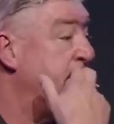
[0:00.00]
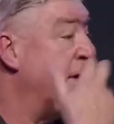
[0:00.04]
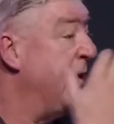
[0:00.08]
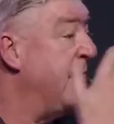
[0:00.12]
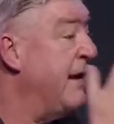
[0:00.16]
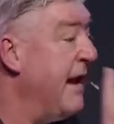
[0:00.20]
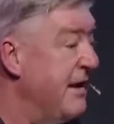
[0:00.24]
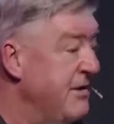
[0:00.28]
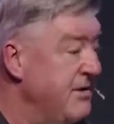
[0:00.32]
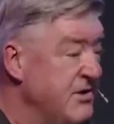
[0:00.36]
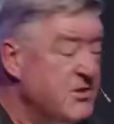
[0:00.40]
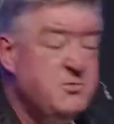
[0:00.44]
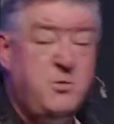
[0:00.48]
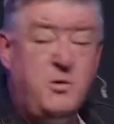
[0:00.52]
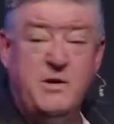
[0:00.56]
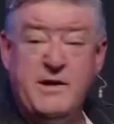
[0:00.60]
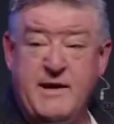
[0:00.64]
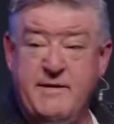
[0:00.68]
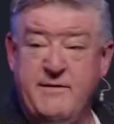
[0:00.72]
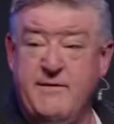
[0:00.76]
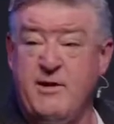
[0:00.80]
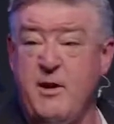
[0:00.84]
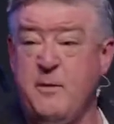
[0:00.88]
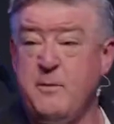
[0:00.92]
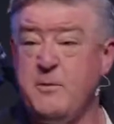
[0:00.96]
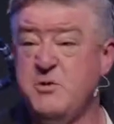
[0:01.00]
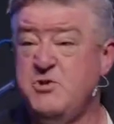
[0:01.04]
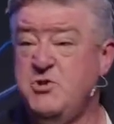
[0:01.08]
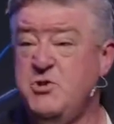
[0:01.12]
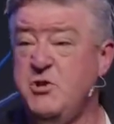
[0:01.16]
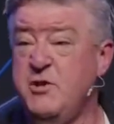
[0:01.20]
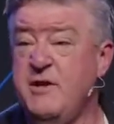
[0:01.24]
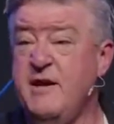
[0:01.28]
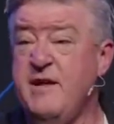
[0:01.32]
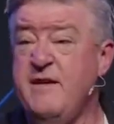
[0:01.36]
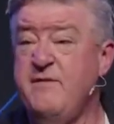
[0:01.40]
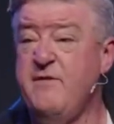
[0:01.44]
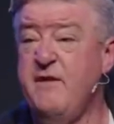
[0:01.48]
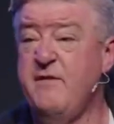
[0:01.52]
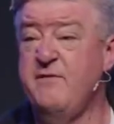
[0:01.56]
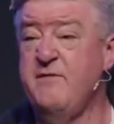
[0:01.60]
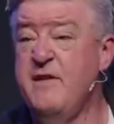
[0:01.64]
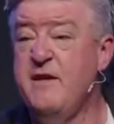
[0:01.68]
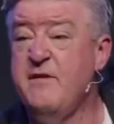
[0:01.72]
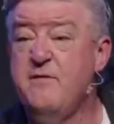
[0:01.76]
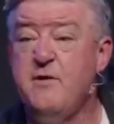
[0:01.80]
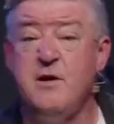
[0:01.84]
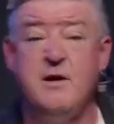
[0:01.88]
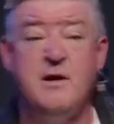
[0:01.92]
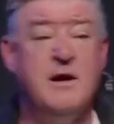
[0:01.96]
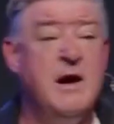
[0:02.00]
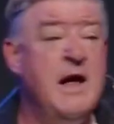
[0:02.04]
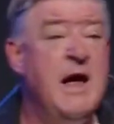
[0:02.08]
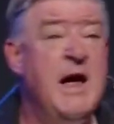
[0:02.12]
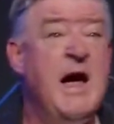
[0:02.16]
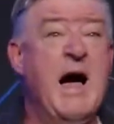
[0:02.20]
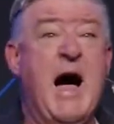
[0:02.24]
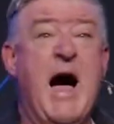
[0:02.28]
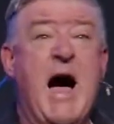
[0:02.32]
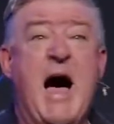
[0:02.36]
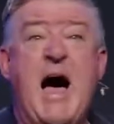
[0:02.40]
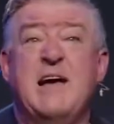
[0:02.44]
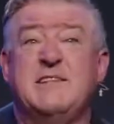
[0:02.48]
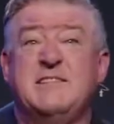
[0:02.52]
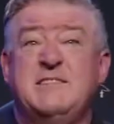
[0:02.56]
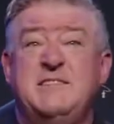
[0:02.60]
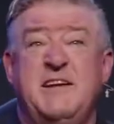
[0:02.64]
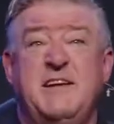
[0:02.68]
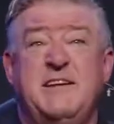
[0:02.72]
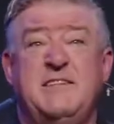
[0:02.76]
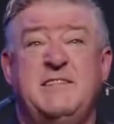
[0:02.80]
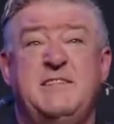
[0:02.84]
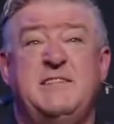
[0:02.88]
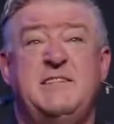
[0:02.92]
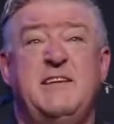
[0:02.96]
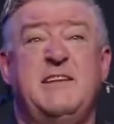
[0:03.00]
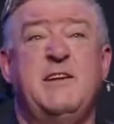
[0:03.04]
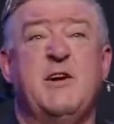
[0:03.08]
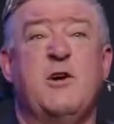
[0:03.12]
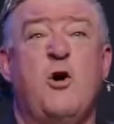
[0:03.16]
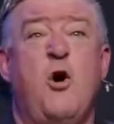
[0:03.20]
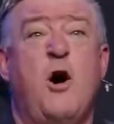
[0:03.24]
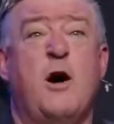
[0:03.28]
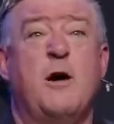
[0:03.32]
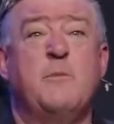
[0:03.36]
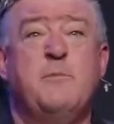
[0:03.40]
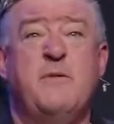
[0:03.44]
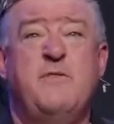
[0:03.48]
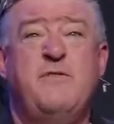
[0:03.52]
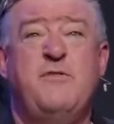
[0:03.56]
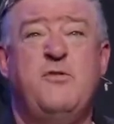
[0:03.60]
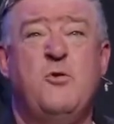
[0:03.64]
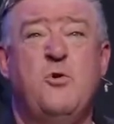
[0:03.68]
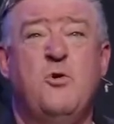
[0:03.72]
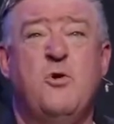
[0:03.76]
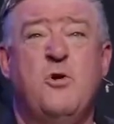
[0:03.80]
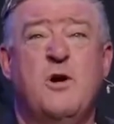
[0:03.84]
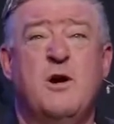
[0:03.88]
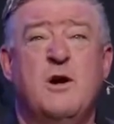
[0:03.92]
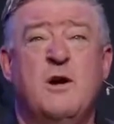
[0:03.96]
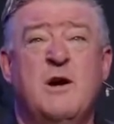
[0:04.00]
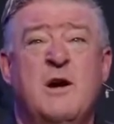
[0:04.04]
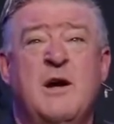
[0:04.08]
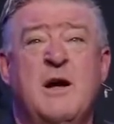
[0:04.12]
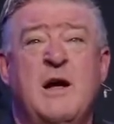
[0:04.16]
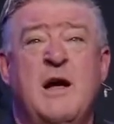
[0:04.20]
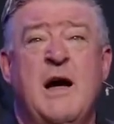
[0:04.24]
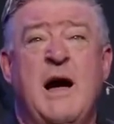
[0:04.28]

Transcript: And I just want to give an opportunity. If you've never asked Jesus in your heart before,